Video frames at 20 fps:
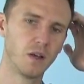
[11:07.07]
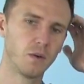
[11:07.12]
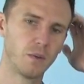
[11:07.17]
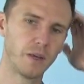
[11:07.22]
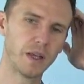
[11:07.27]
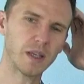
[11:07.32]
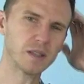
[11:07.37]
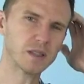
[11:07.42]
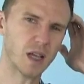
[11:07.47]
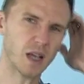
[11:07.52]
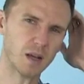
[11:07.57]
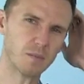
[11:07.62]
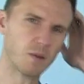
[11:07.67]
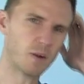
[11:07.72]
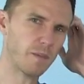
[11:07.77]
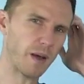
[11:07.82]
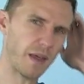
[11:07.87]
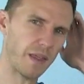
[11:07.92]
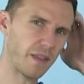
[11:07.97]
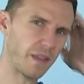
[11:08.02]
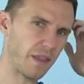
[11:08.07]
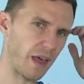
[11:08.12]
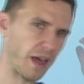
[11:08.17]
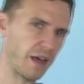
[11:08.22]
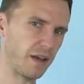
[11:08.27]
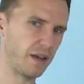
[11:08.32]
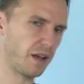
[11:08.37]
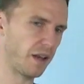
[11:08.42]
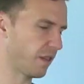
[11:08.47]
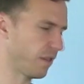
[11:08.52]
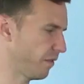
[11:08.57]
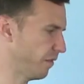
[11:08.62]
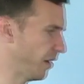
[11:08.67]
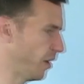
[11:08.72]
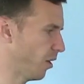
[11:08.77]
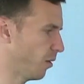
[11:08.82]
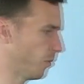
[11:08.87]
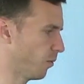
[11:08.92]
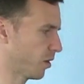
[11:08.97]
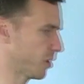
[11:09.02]
We can talk more about that in another
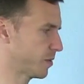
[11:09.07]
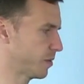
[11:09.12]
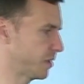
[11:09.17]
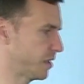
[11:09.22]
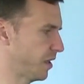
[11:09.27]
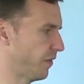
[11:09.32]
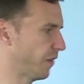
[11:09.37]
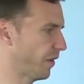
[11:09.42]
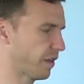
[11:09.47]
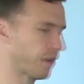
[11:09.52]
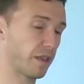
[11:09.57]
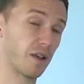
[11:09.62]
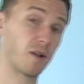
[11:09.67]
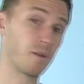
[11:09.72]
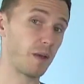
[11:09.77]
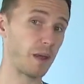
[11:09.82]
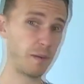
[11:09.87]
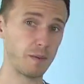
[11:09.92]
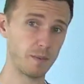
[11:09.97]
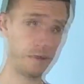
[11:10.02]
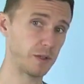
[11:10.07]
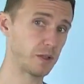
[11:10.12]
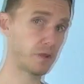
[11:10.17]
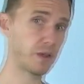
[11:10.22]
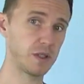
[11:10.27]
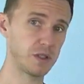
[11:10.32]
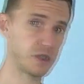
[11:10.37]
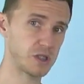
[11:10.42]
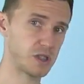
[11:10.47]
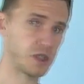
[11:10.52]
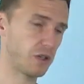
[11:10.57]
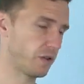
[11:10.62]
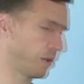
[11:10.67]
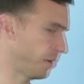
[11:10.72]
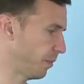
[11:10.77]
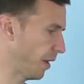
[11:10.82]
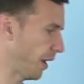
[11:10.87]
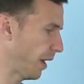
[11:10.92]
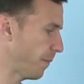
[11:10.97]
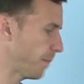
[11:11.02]
video more specifically, or maybe between just you
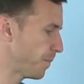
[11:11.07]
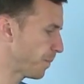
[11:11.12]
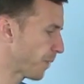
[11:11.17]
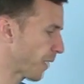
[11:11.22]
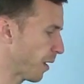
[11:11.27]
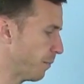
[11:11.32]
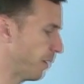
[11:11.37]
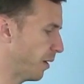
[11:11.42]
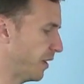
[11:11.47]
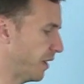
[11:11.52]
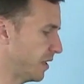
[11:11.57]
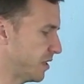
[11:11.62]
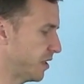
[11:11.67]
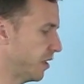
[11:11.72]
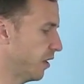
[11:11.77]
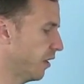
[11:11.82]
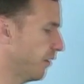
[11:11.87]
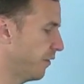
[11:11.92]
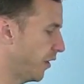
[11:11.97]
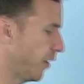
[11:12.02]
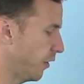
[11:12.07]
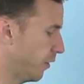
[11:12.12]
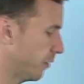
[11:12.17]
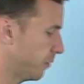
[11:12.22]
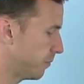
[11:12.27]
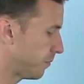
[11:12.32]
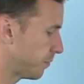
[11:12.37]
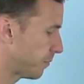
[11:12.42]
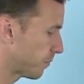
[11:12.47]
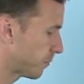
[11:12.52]
and me. But this interview